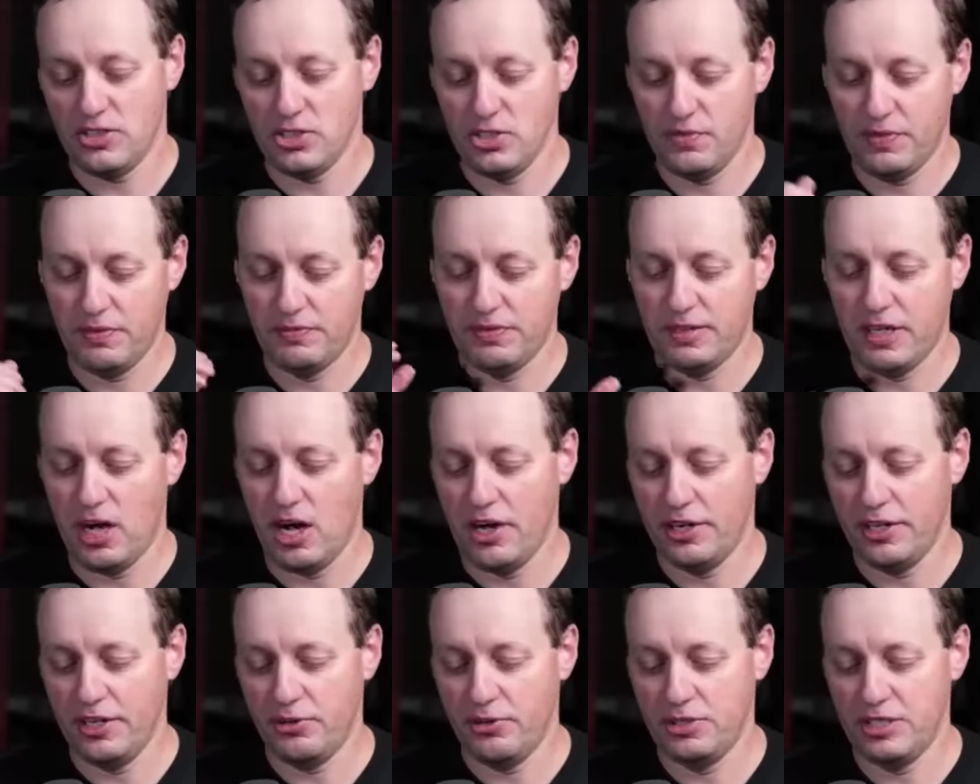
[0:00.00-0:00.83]
So we have
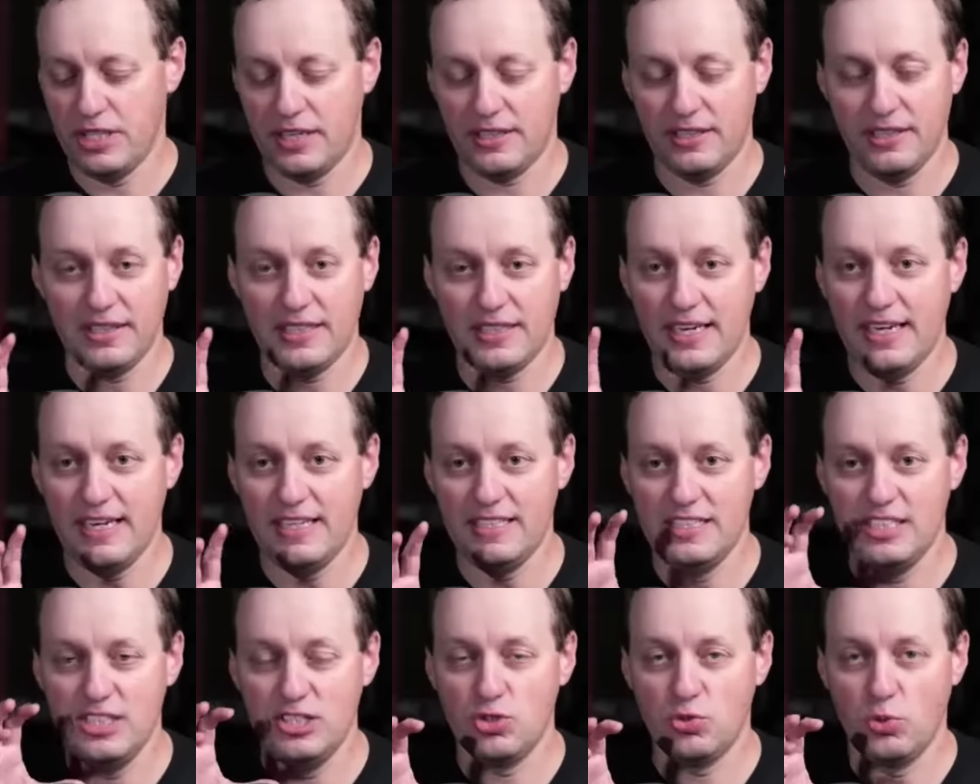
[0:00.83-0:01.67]
the Technica
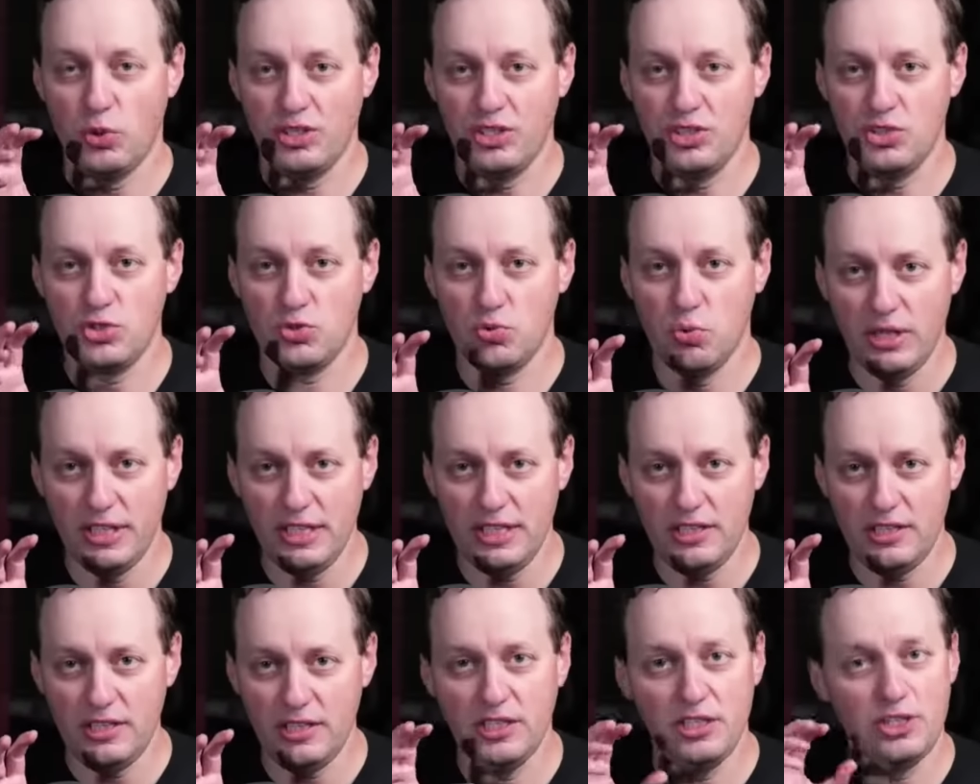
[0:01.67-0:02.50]

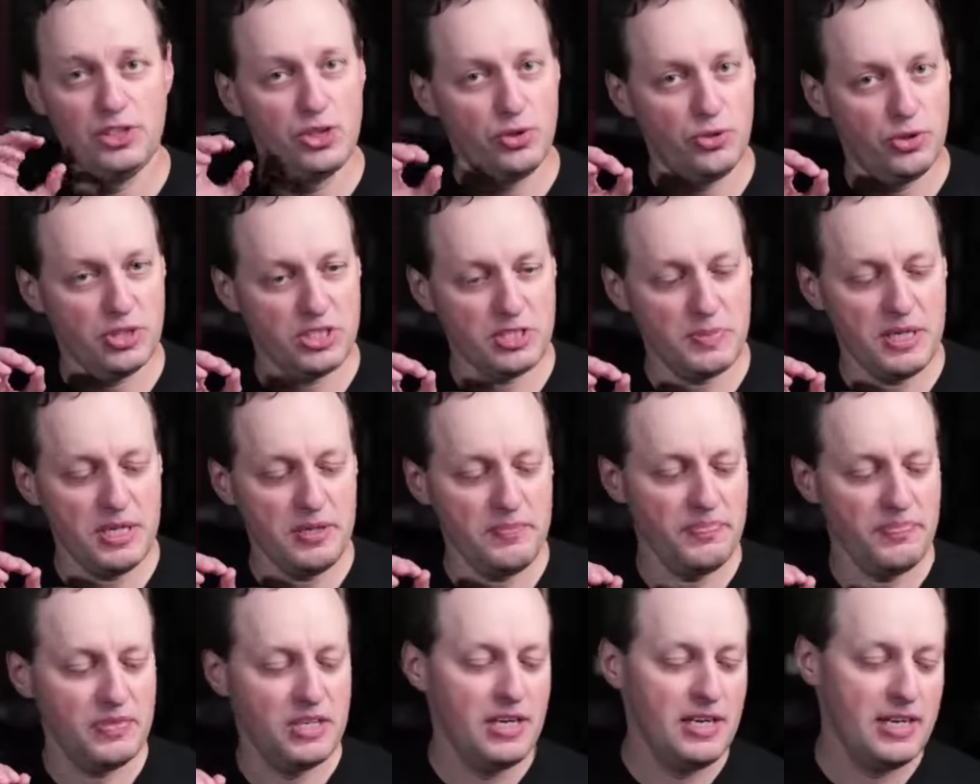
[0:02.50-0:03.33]
AT2020 USB,
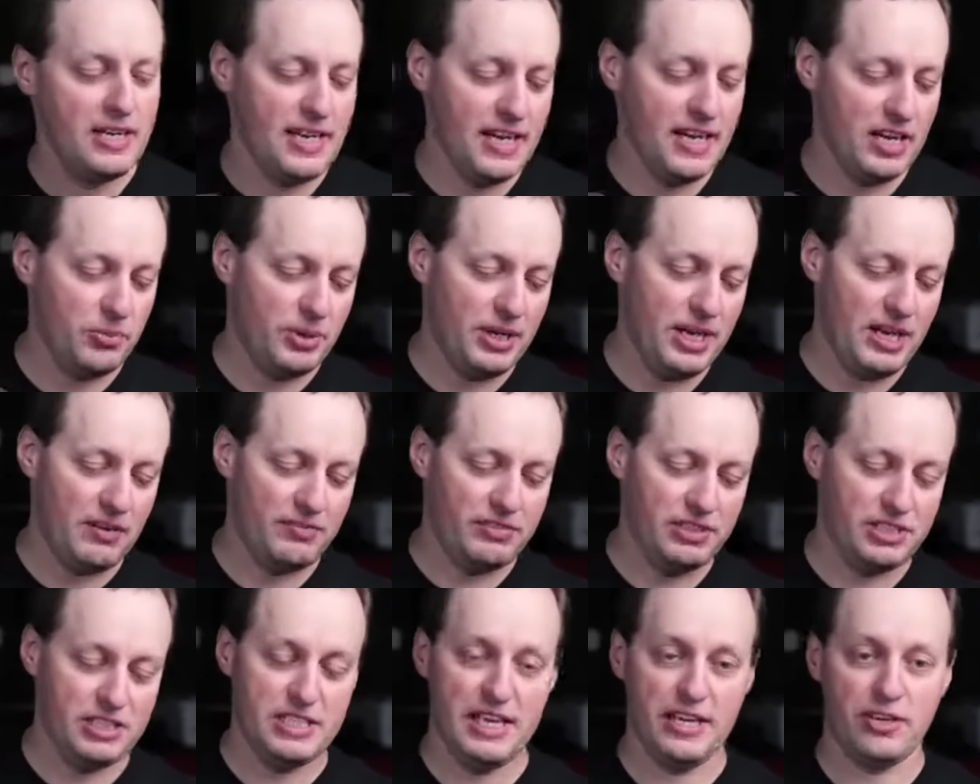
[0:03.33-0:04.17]
and we have
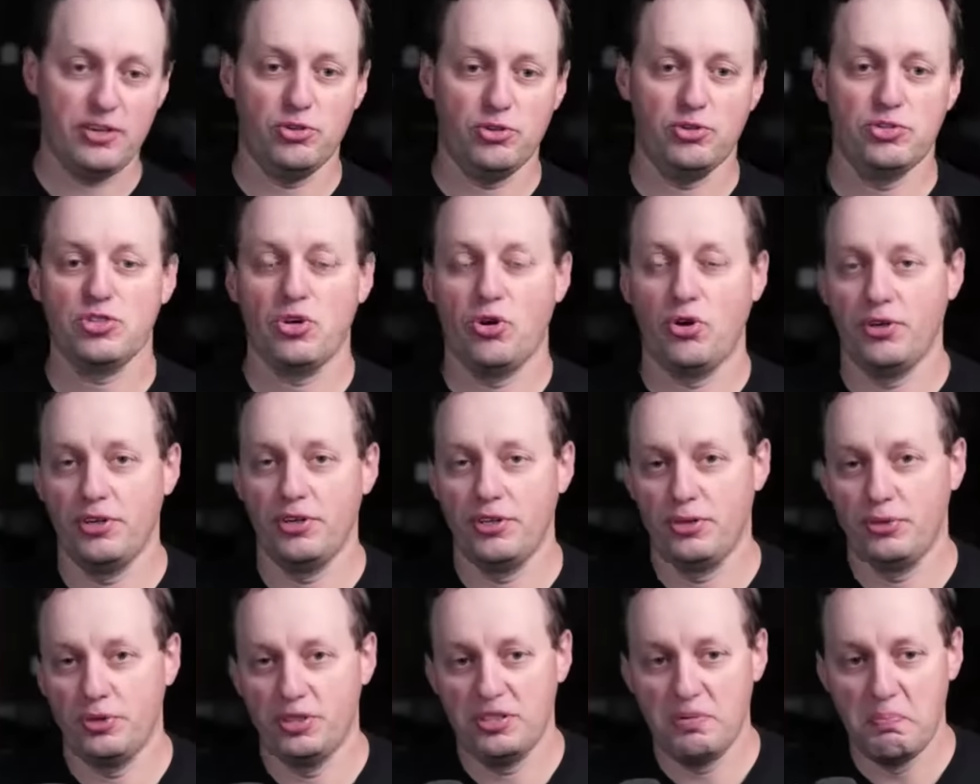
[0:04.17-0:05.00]
the TECURS
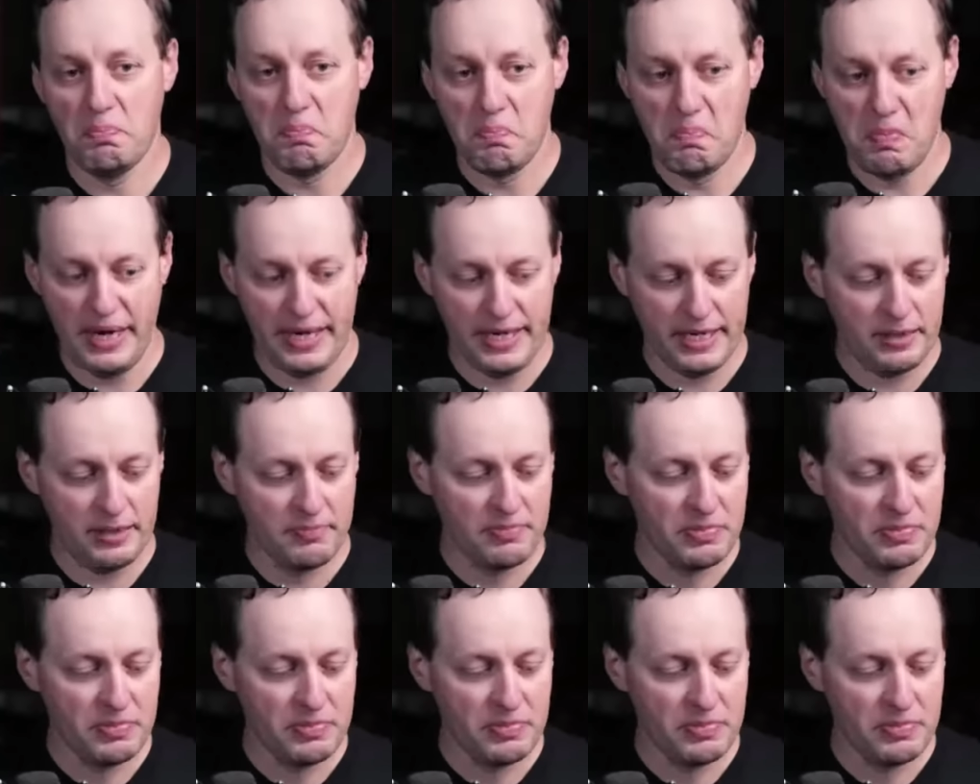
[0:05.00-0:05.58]
Cardioid mic.